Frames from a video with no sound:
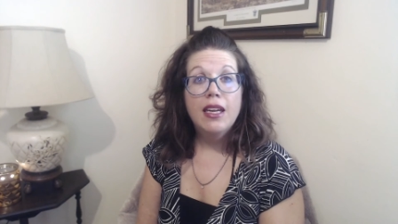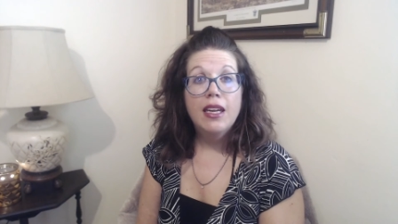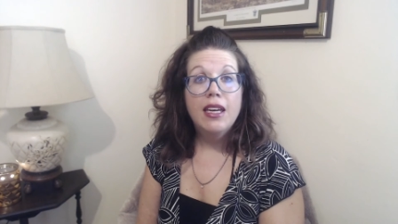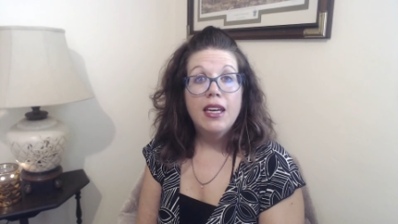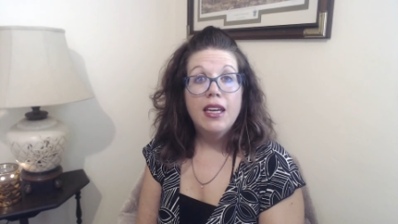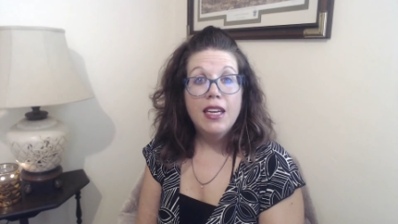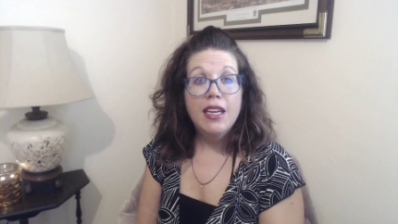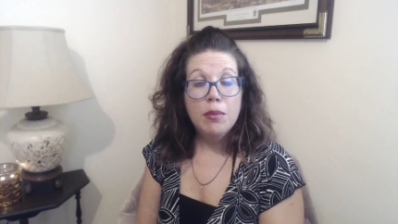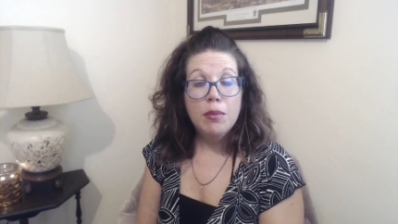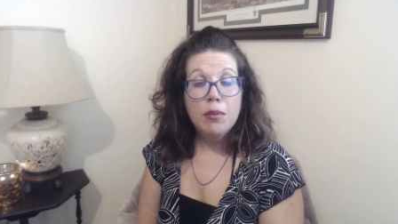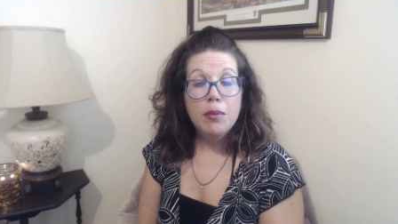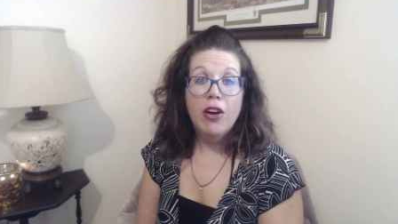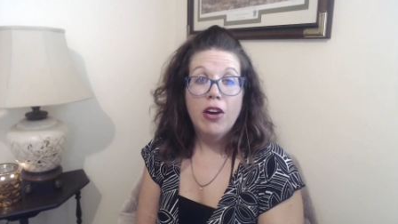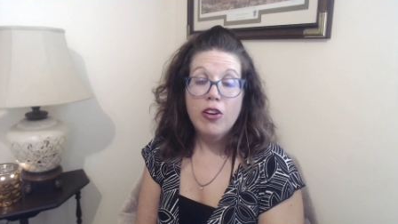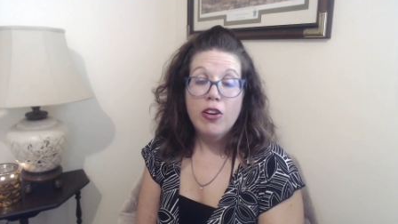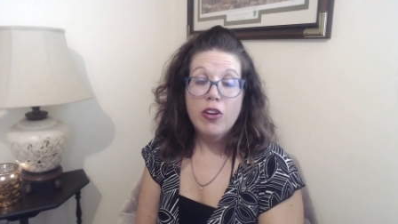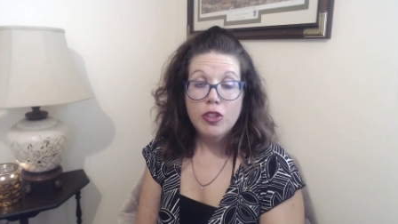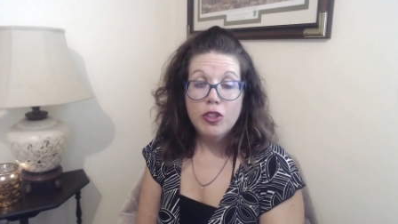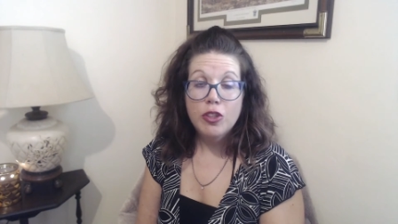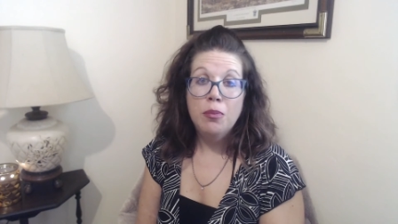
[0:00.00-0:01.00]
it can be
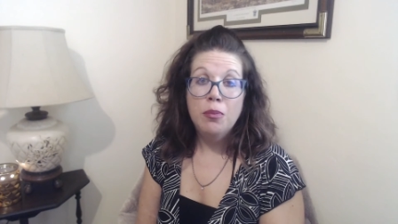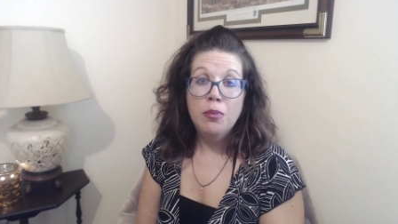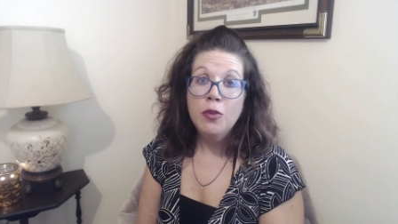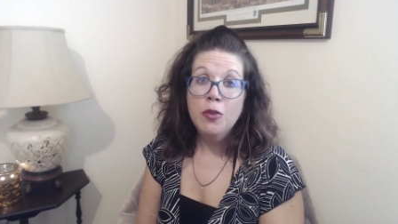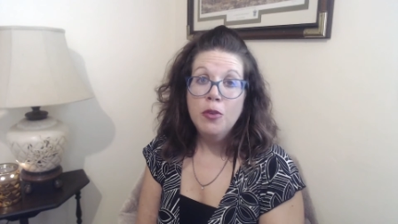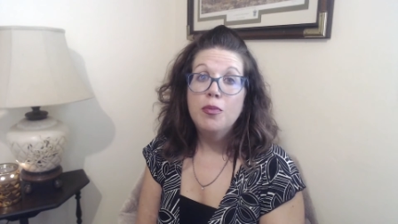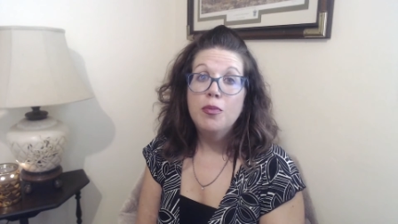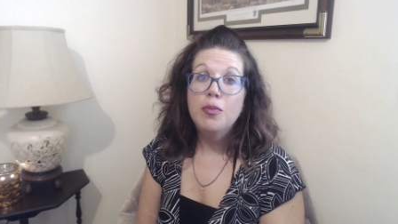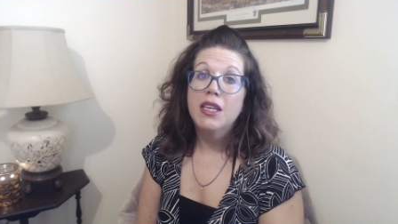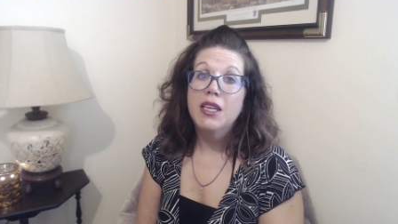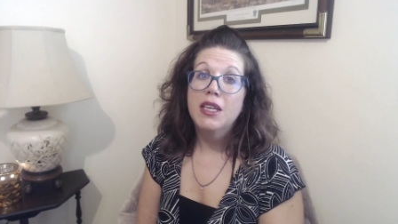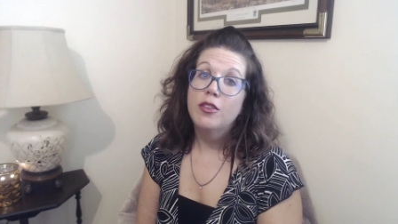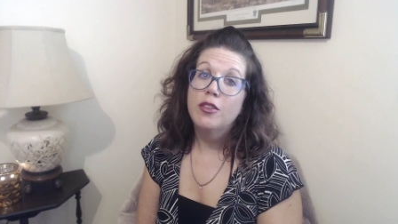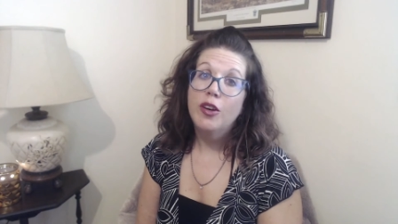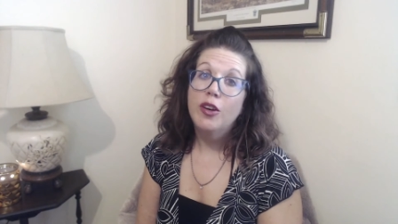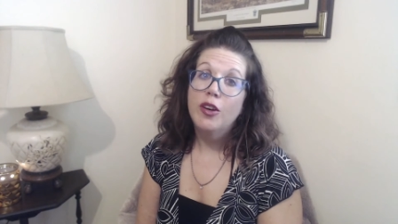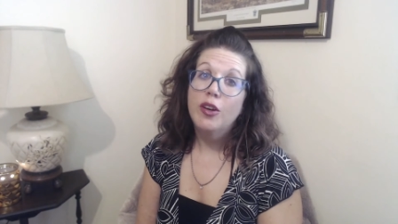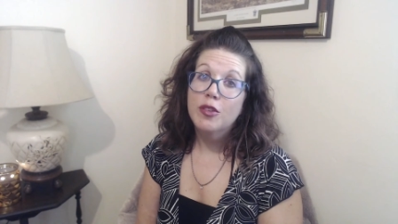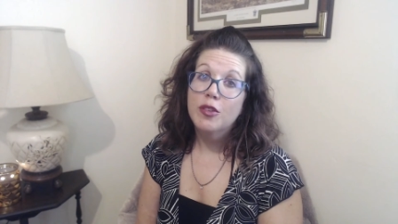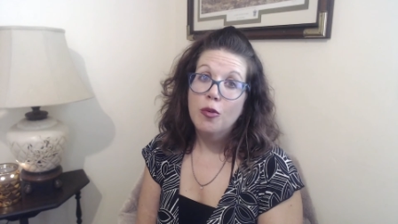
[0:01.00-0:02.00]
harder to move because you
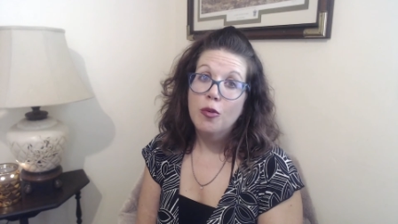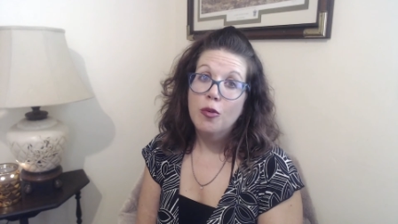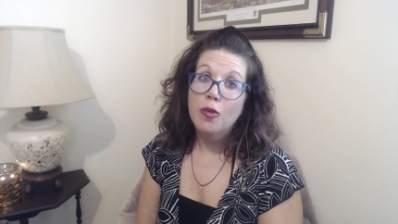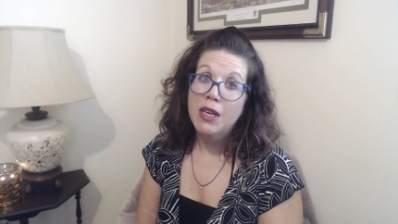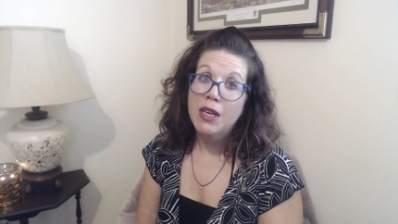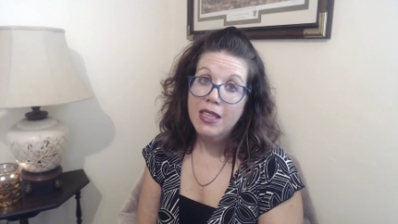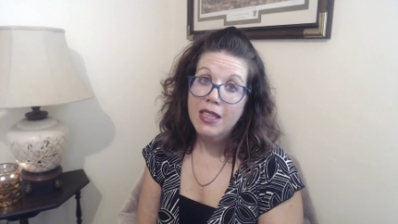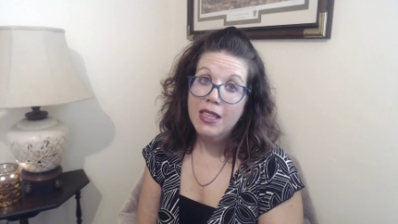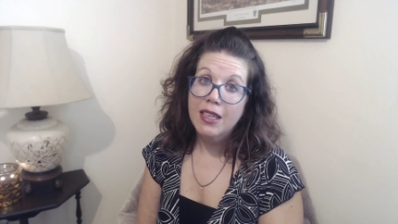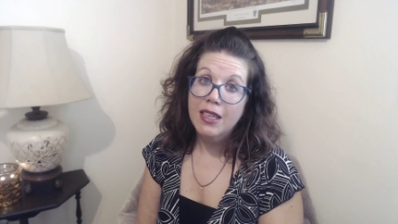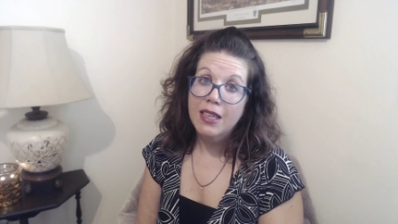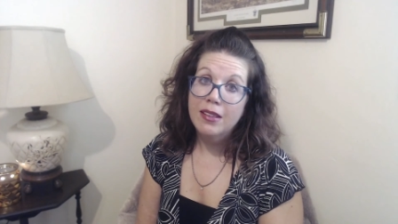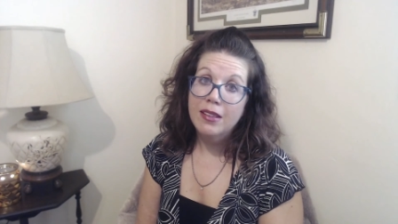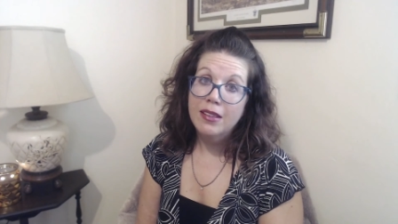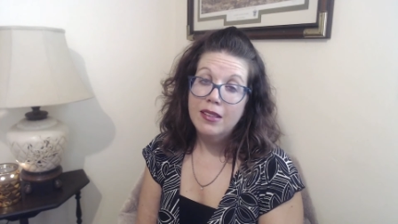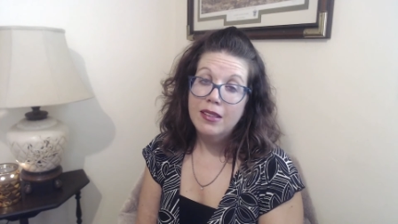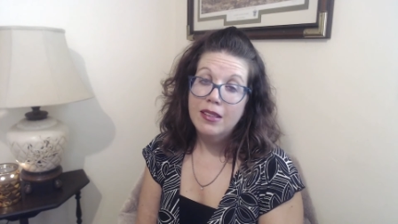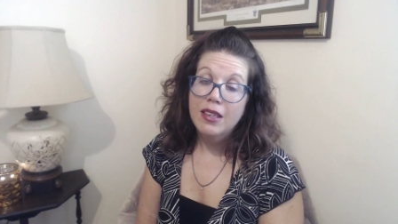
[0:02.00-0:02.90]
have so many things